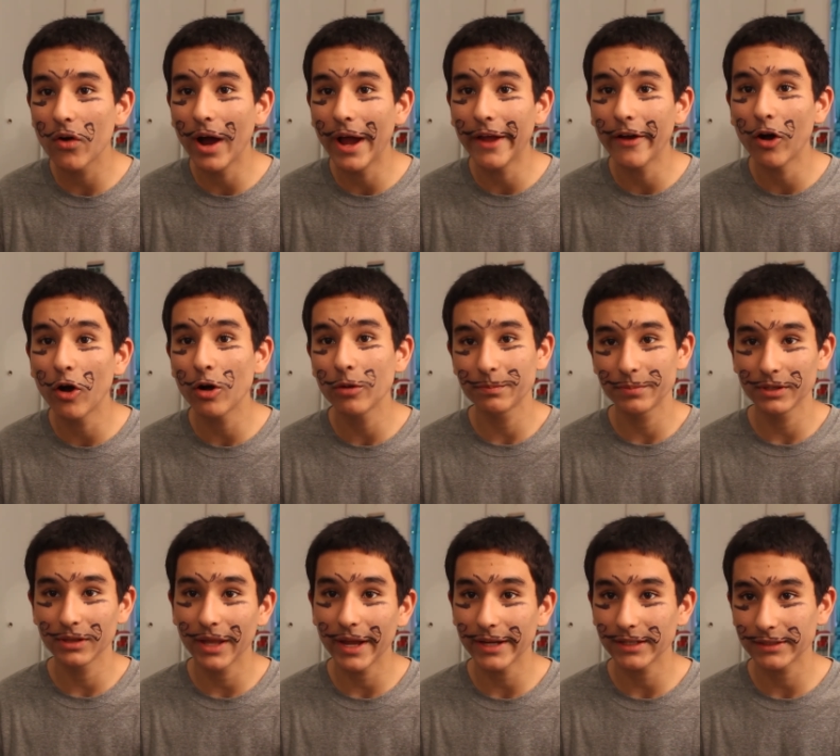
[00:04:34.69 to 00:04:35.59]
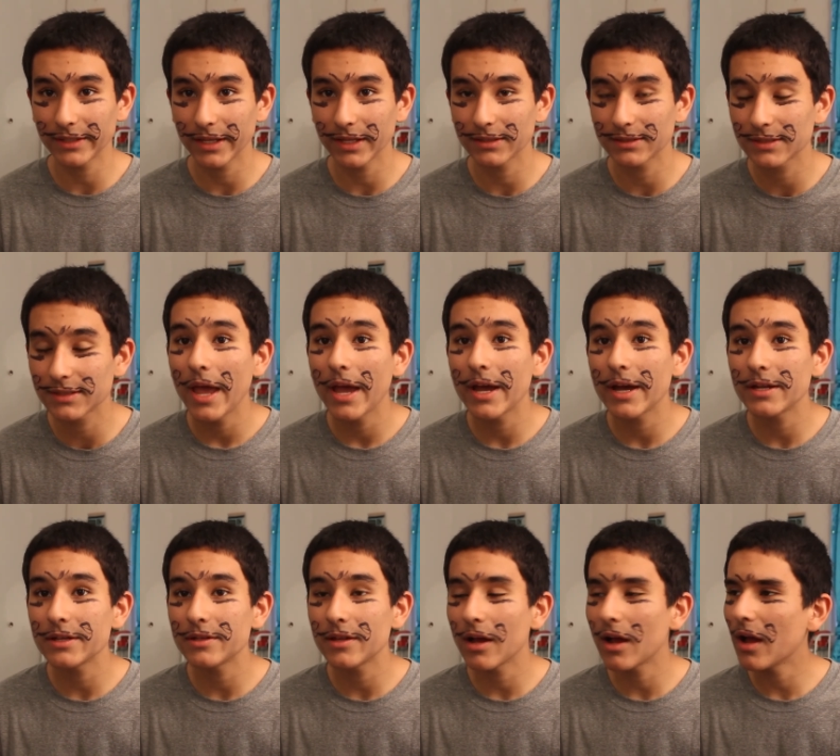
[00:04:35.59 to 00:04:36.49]
I hope you liked it.
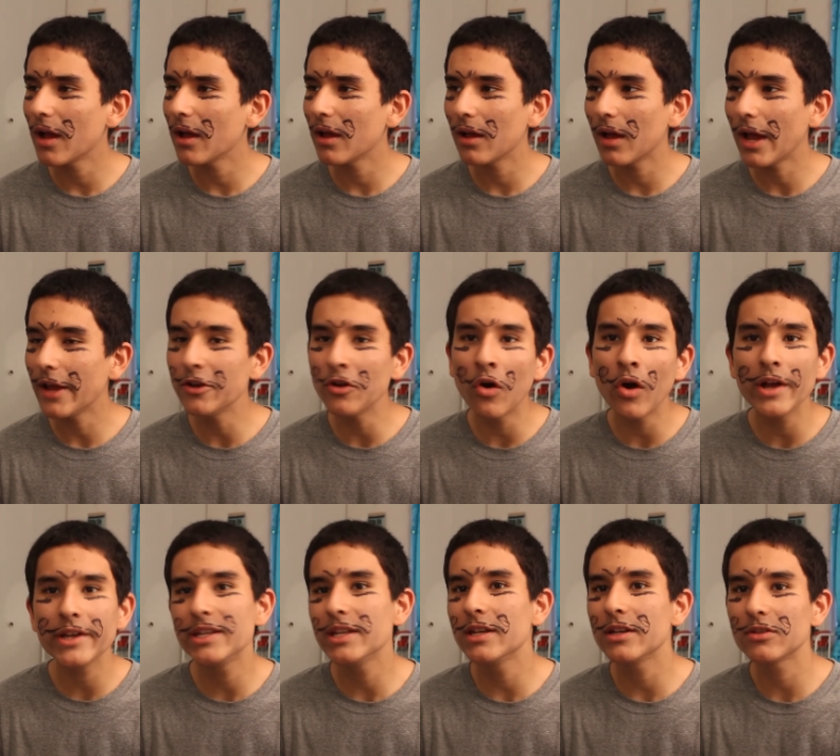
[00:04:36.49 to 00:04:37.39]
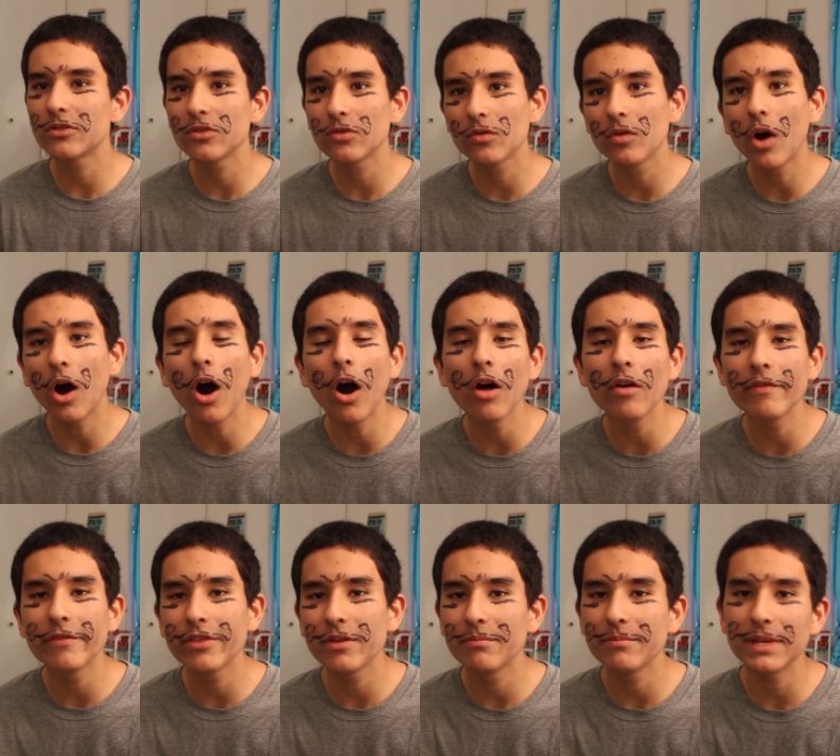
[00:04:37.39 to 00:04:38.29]
And uh, I know I didn't do all
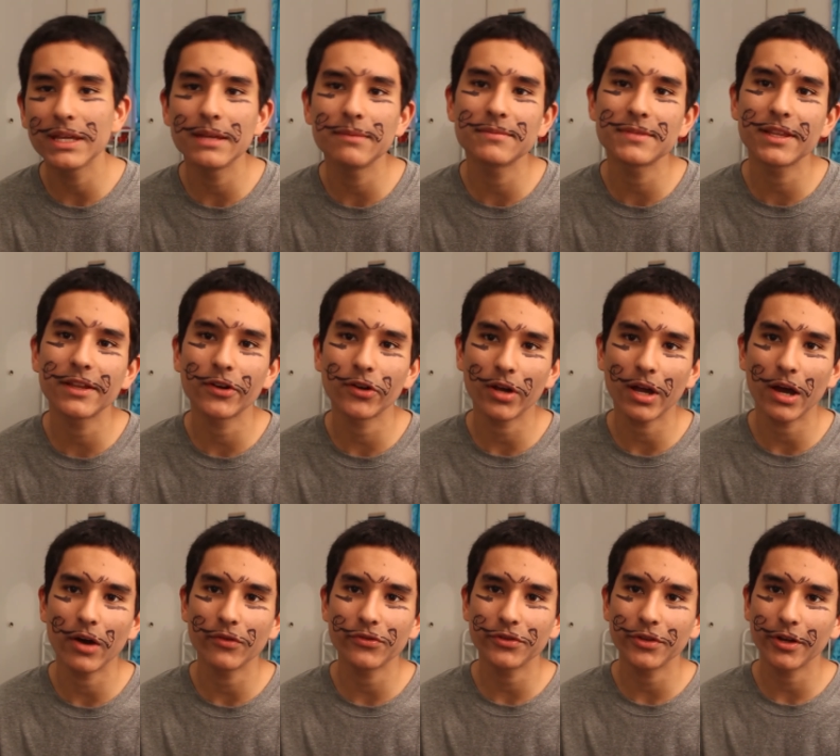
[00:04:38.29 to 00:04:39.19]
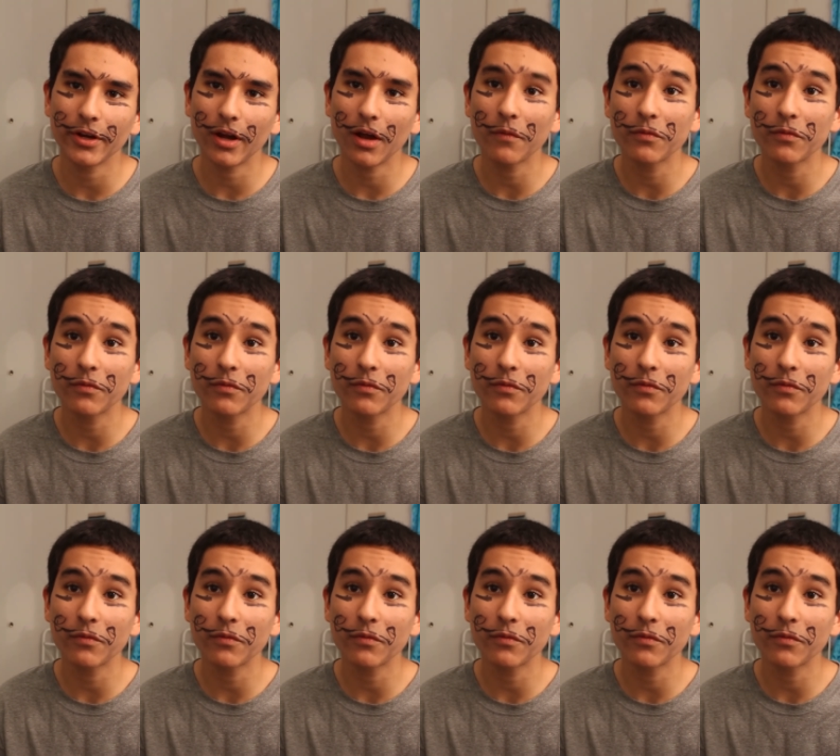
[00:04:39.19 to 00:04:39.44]
of the memes that are out there.